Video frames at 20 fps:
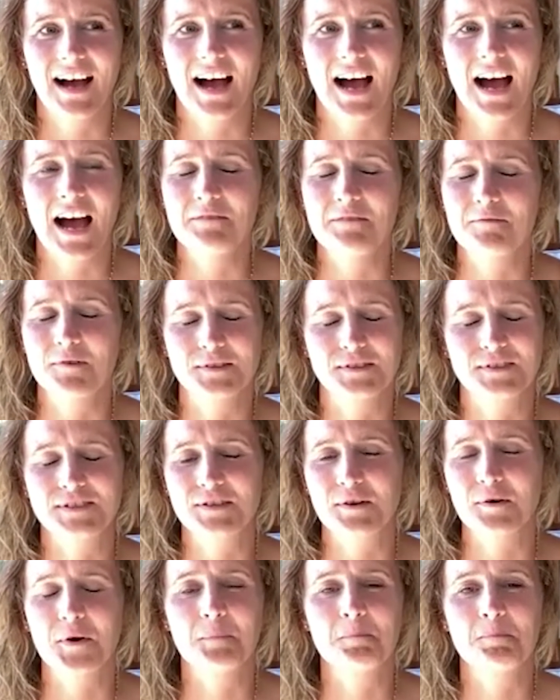I was
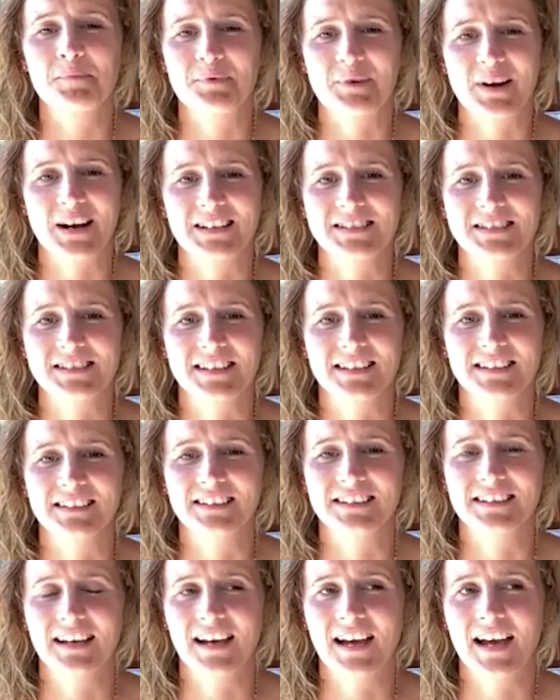so impressed, and
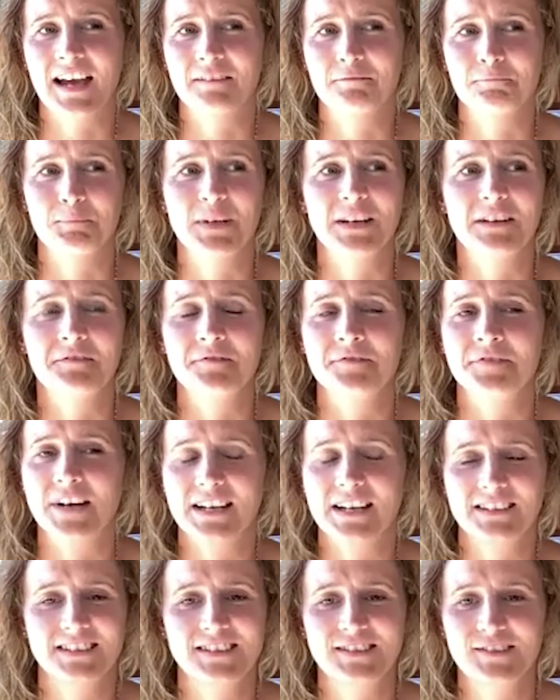I have big
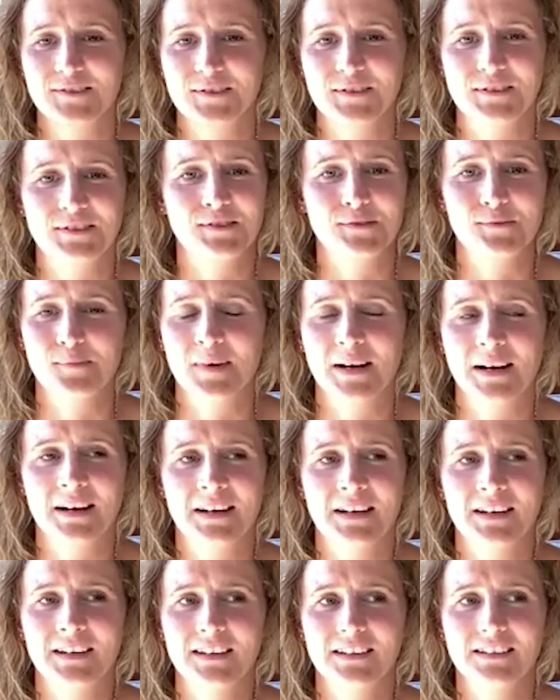gratitude to
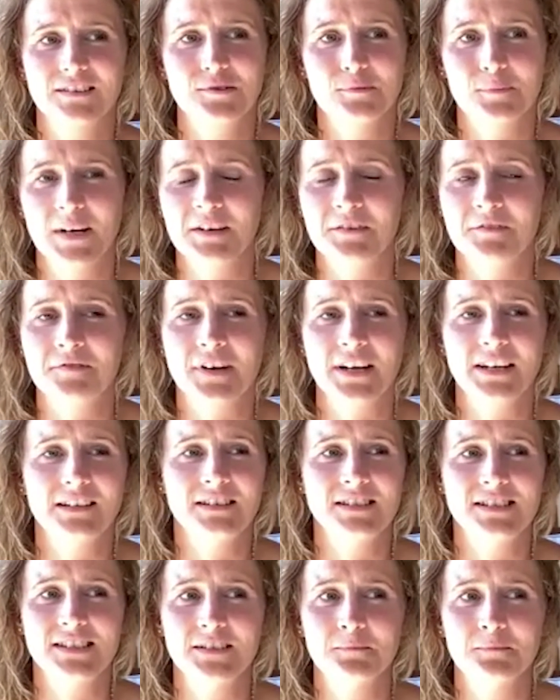my to my great
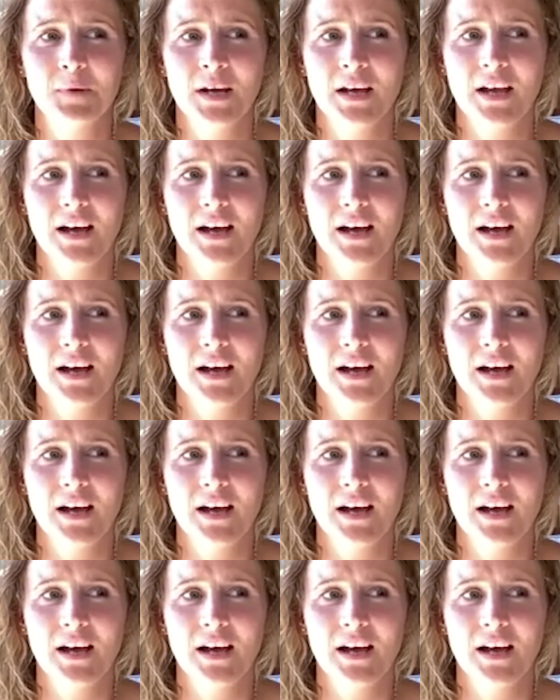team,